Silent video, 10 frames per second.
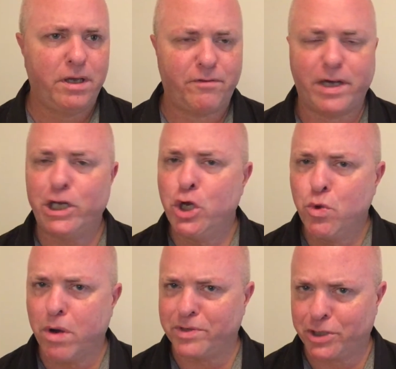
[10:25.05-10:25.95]
if I knew
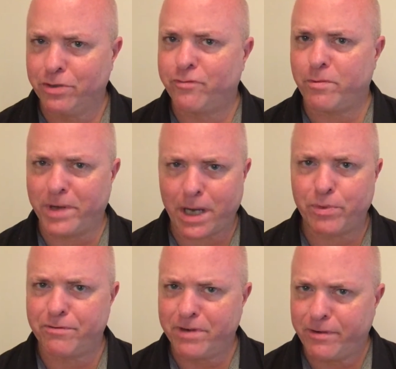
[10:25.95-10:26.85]
what was good for me, I
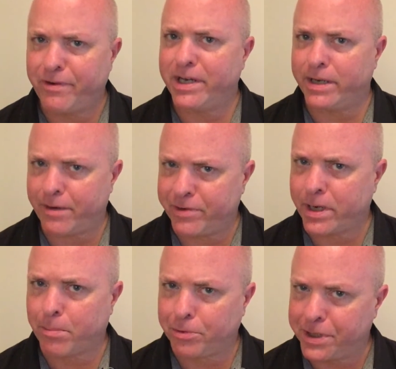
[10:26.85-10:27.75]
would reread it every
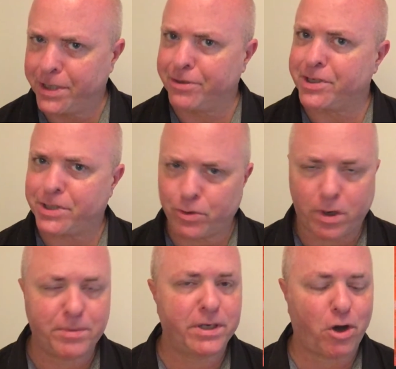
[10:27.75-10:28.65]
couple of years, so
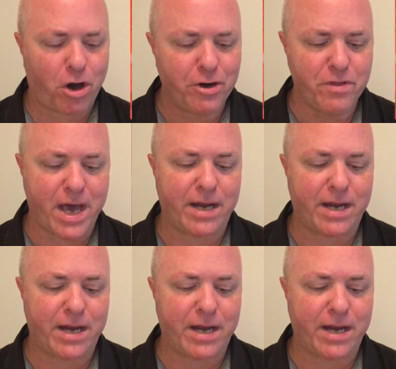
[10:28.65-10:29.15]
I'm going to honor that.